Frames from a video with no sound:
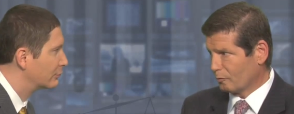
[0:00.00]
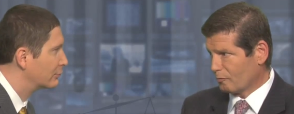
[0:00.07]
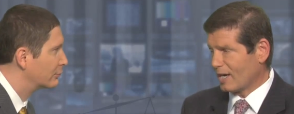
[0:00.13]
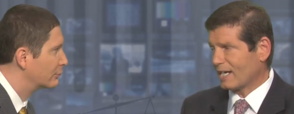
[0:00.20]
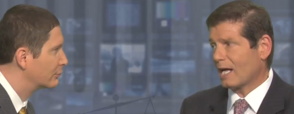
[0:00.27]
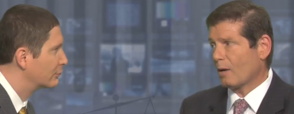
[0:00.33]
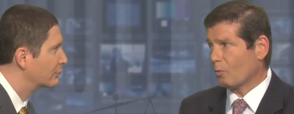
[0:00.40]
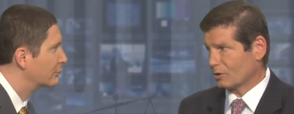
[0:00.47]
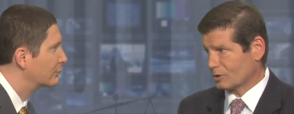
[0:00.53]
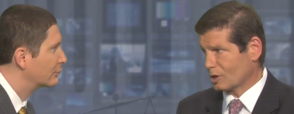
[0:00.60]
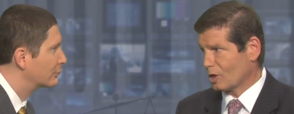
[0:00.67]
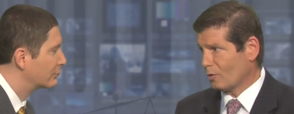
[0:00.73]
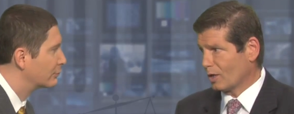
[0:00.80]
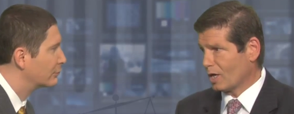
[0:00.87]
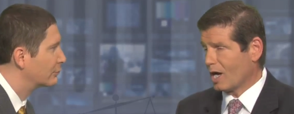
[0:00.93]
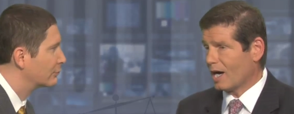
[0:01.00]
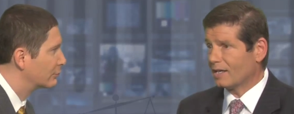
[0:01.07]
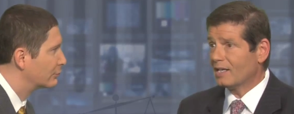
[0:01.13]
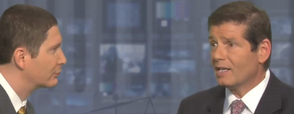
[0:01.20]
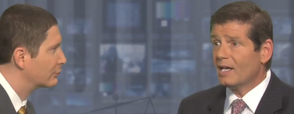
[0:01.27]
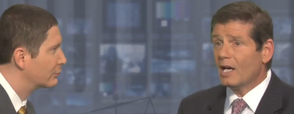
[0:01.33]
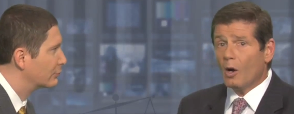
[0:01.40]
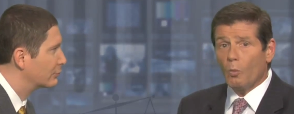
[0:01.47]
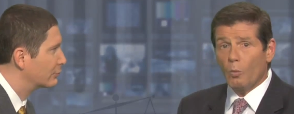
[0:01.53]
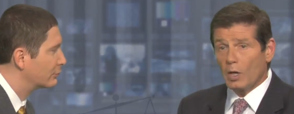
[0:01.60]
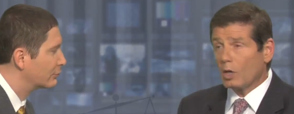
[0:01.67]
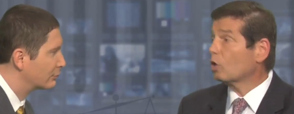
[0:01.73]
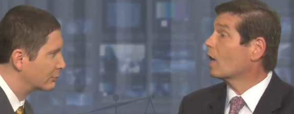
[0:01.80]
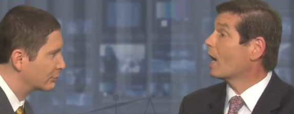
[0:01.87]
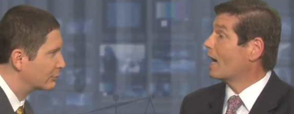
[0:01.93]
Speaker 1: find out what's going on.
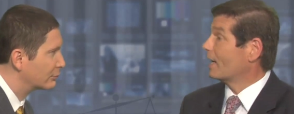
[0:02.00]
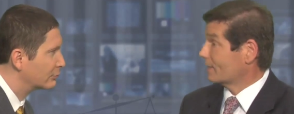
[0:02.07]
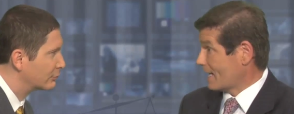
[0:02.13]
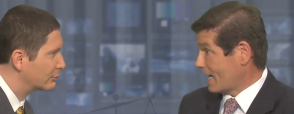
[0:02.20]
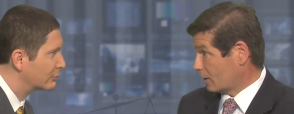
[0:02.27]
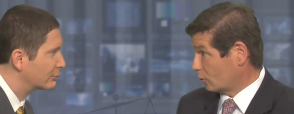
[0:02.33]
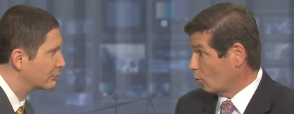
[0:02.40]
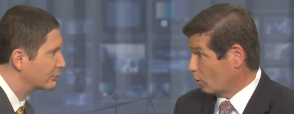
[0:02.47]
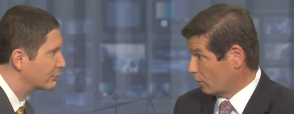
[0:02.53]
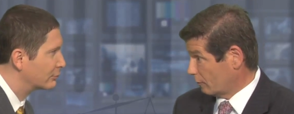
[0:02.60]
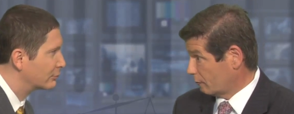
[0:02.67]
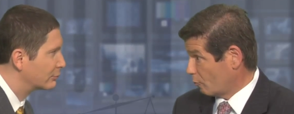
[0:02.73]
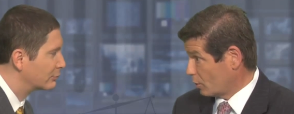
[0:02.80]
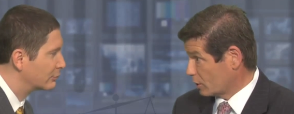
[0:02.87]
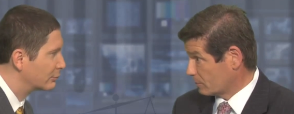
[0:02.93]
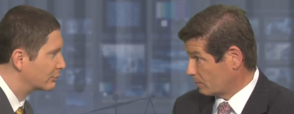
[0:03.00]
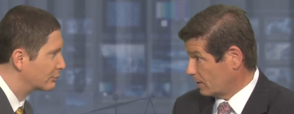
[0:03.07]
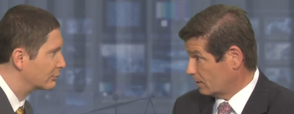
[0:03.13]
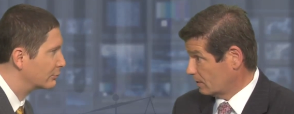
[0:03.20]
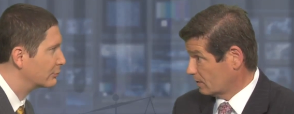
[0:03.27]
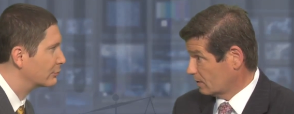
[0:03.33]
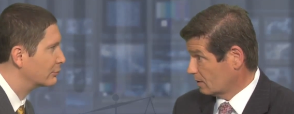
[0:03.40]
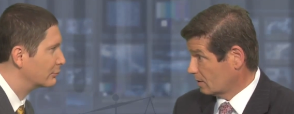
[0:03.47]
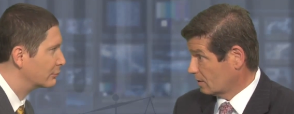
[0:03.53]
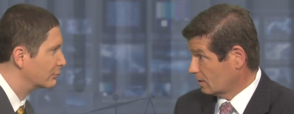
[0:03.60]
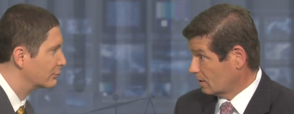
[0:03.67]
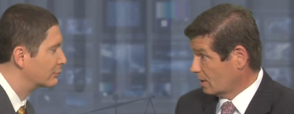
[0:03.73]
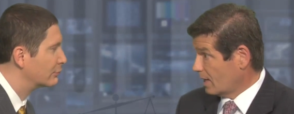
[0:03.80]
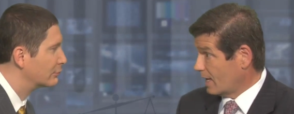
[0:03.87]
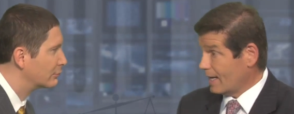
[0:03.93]
We'll contact law enforcement
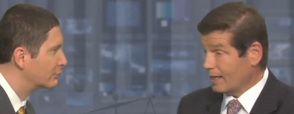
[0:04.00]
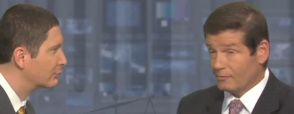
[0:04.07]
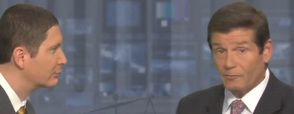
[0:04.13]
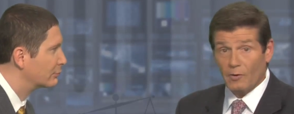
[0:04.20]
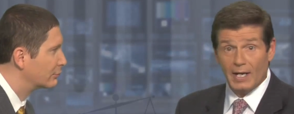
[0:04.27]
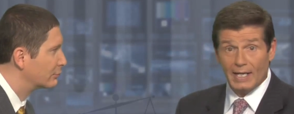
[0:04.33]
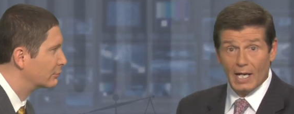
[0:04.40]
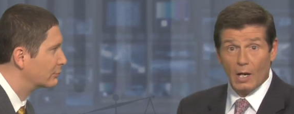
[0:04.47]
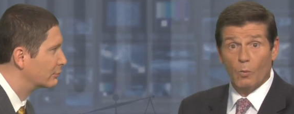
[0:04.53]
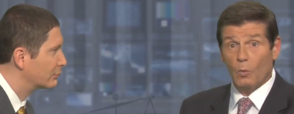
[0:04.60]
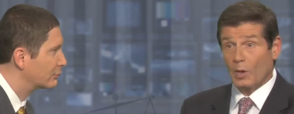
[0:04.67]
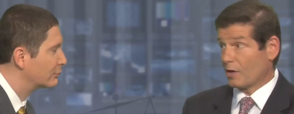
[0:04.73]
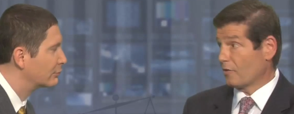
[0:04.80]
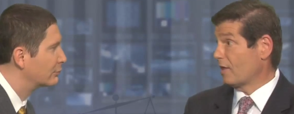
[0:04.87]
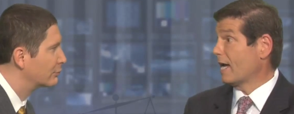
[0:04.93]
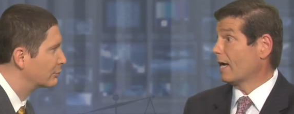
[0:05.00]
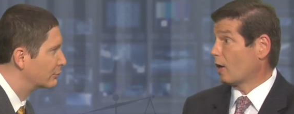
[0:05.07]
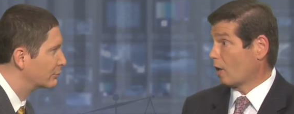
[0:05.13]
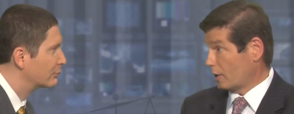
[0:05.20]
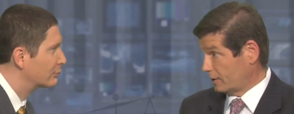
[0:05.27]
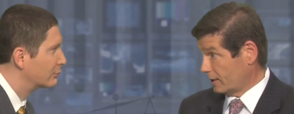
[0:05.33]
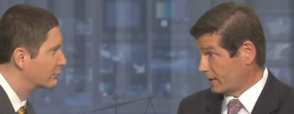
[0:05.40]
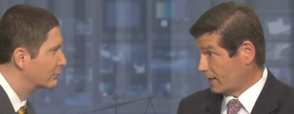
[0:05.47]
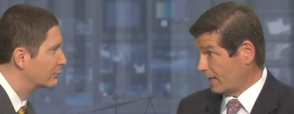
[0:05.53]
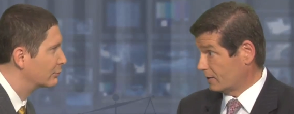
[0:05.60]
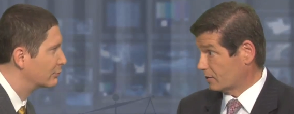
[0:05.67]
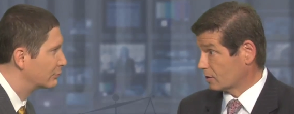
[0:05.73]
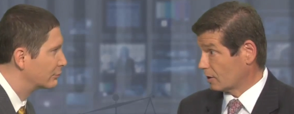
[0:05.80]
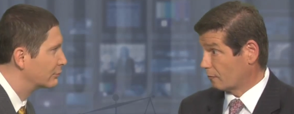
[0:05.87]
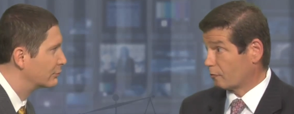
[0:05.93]
and find out where they are in the
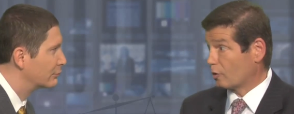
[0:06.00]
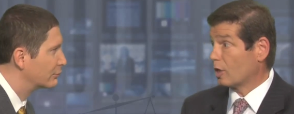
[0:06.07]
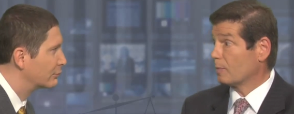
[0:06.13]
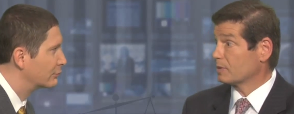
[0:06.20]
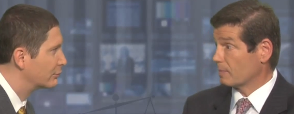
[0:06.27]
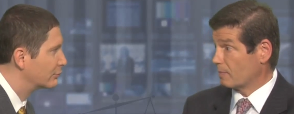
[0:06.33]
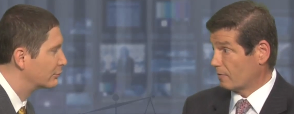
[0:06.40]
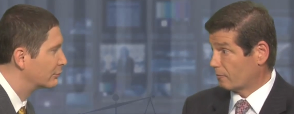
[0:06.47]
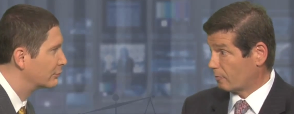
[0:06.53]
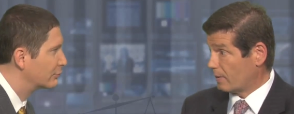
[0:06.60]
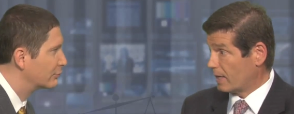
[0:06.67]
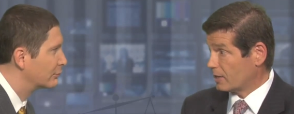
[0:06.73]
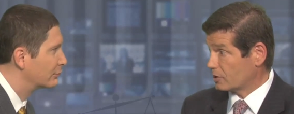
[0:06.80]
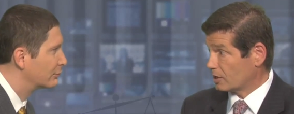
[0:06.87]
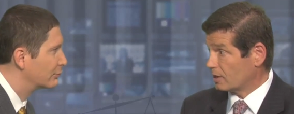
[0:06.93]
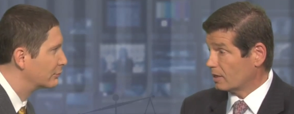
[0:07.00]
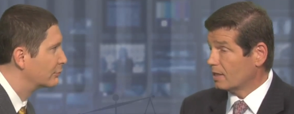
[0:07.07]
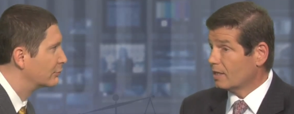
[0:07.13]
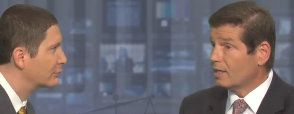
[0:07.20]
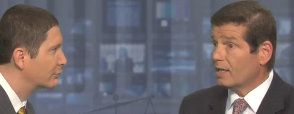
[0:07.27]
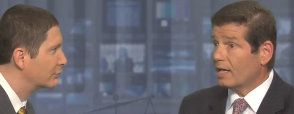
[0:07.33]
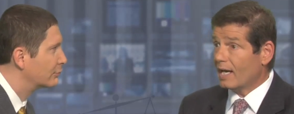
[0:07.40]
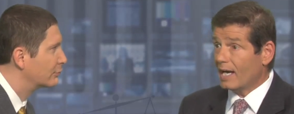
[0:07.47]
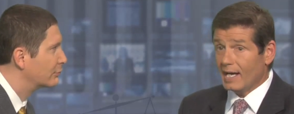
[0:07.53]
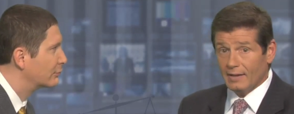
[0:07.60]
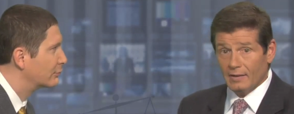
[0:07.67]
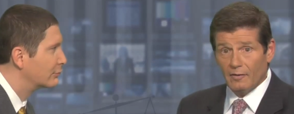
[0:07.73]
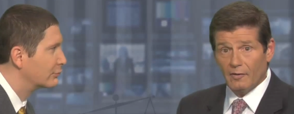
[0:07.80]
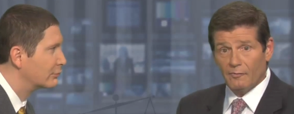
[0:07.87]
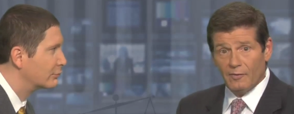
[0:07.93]
case, confirm some information,
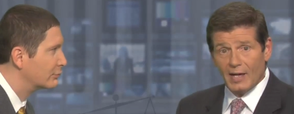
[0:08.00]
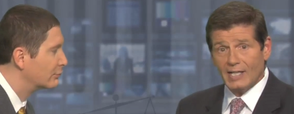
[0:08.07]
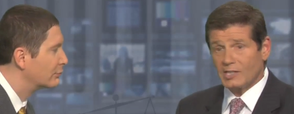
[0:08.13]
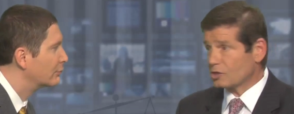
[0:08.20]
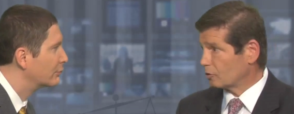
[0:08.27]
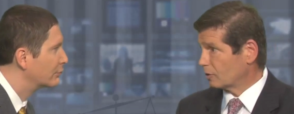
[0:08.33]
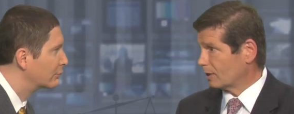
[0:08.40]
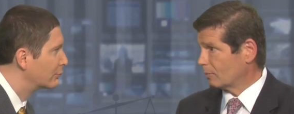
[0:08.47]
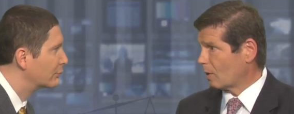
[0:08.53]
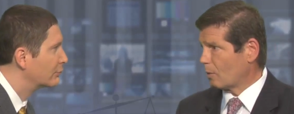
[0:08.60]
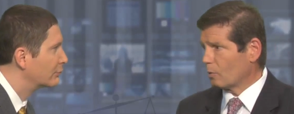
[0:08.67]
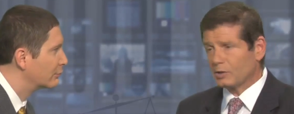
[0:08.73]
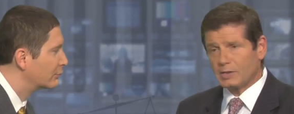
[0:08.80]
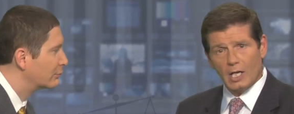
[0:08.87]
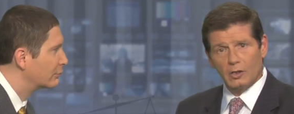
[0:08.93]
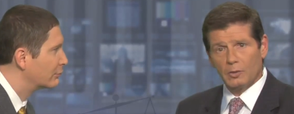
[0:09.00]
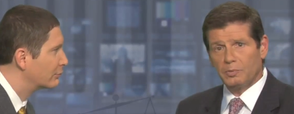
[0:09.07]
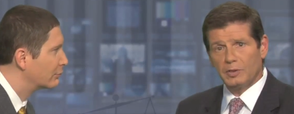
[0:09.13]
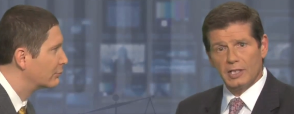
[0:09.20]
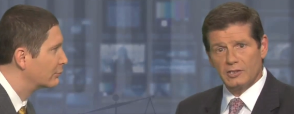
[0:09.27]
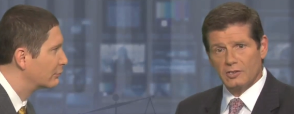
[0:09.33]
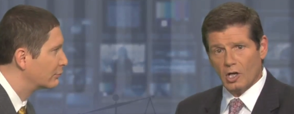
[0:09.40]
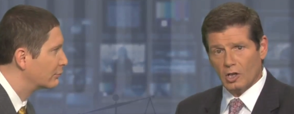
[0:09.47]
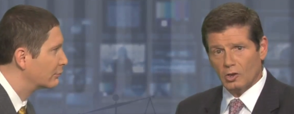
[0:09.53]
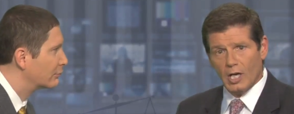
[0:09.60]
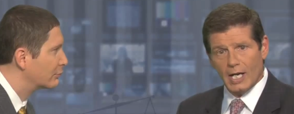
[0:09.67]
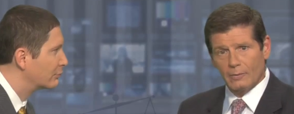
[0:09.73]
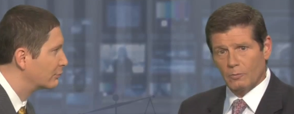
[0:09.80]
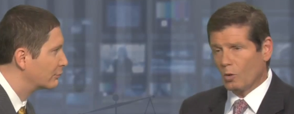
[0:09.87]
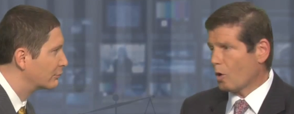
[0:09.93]
and eventually, while we'll tell the police our
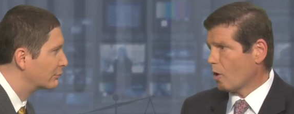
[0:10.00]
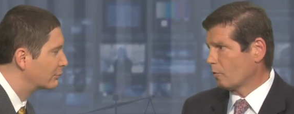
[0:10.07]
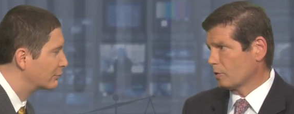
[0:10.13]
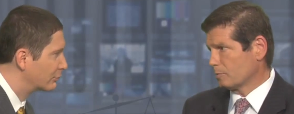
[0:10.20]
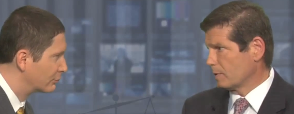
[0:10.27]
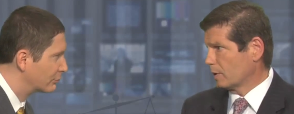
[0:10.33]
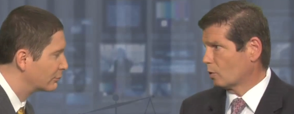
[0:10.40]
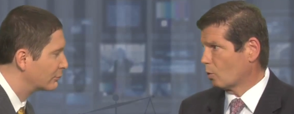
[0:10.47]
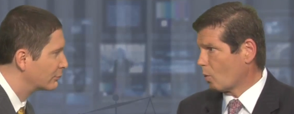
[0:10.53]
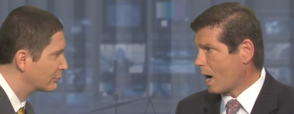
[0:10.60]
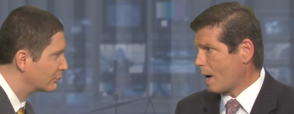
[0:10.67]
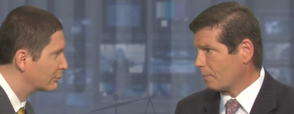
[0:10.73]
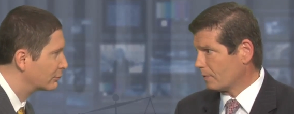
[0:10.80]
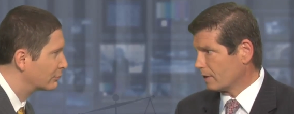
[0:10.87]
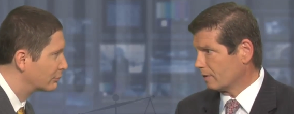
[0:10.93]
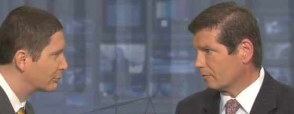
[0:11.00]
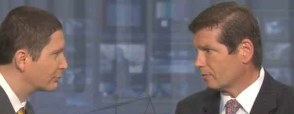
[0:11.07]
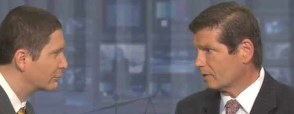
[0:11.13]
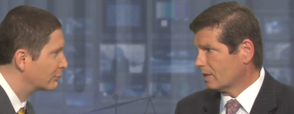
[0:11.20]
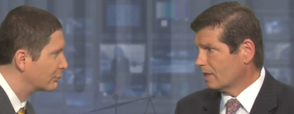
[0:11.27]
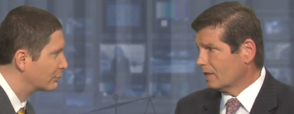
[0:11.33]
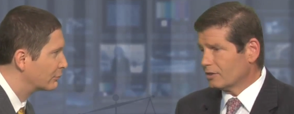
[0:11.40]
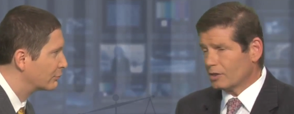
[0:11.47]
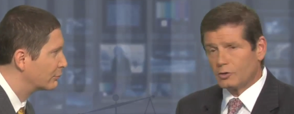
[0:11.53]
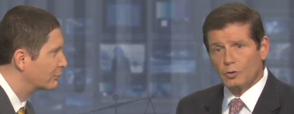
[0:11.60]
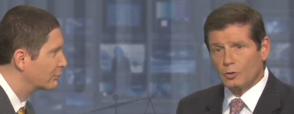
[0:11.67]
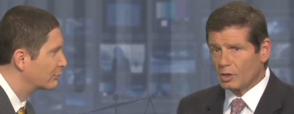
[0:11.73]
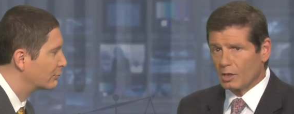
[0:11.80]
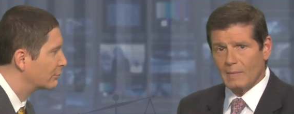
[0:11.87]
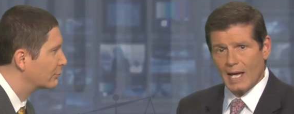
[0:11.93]
client will always be cooperative, the
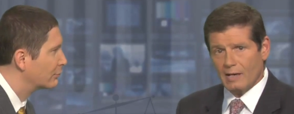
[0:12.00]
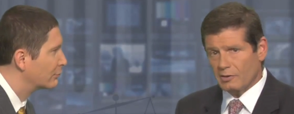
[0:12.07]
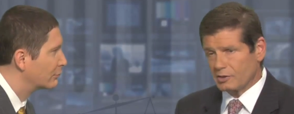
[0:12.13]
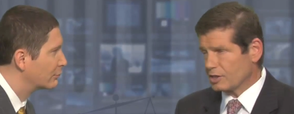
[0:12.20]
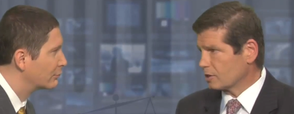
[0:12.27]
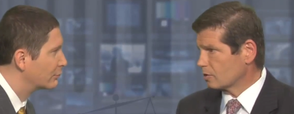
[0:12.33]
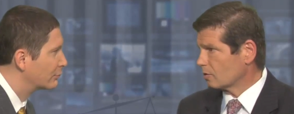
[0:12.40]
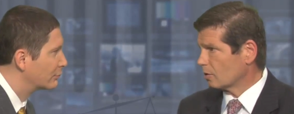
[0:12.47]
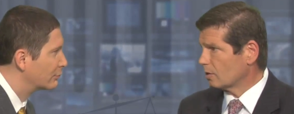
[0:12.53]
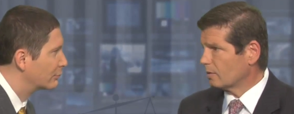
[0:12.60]
truth of the matter is this: